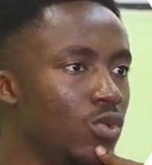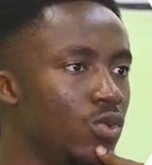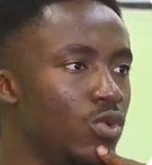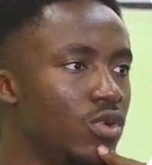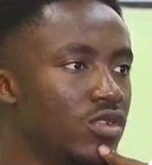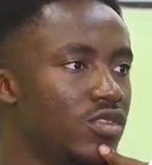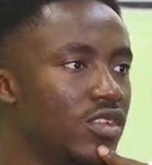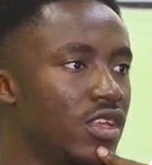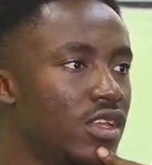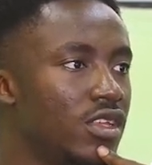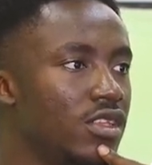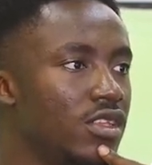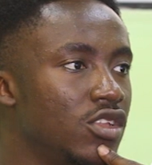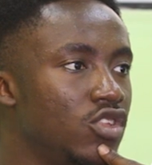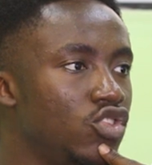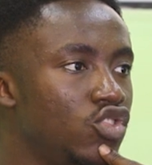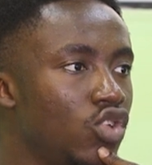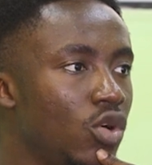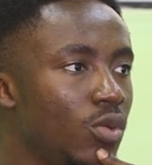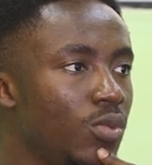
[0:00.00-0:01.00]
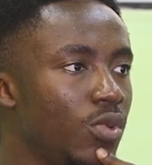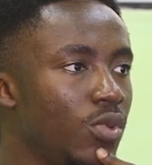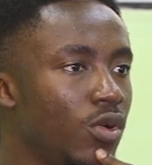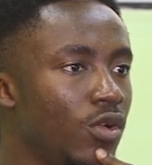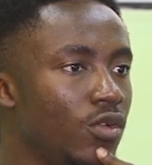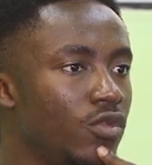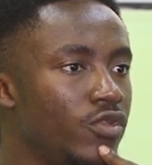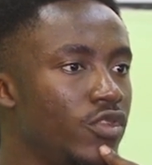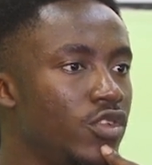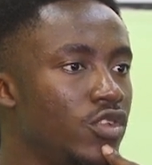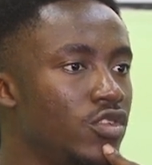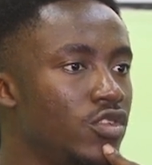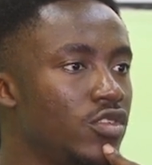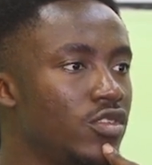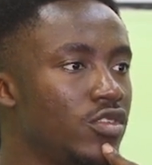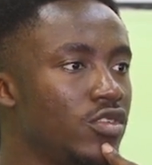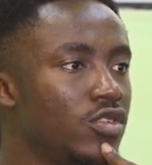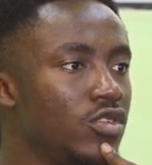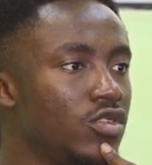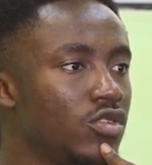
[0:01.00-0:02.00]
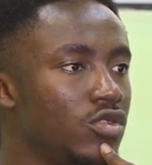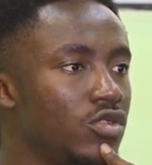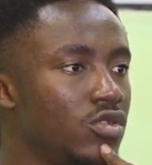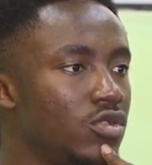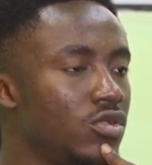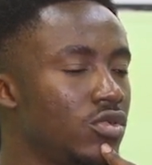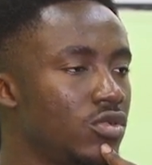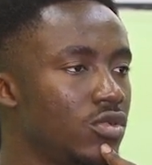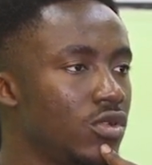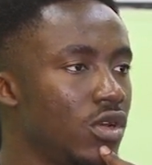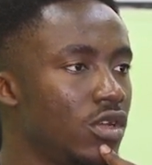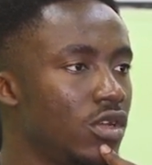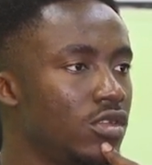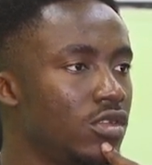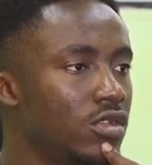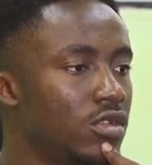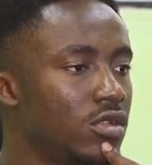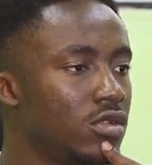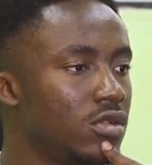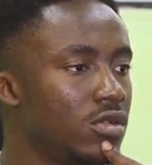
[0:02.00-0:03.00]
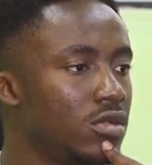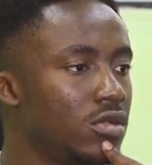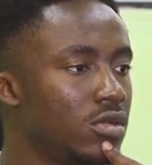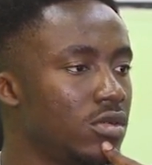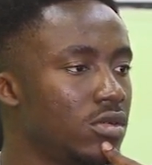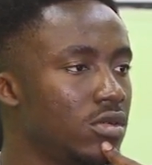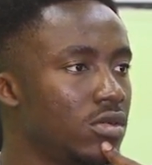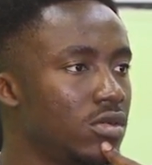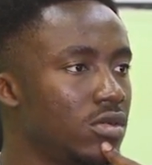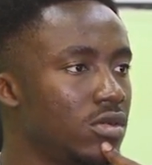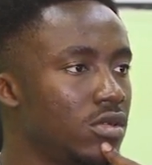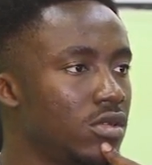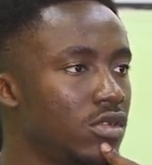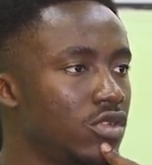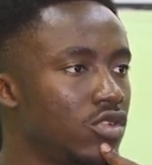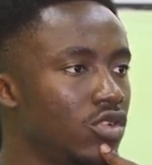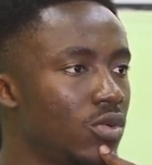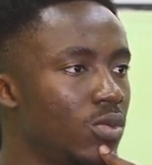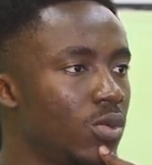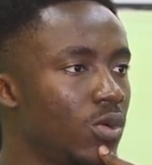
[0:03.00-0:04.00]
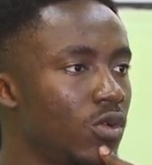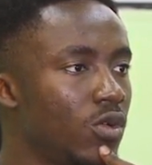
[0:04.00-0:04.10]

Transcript: we're saying the top of this, right? The top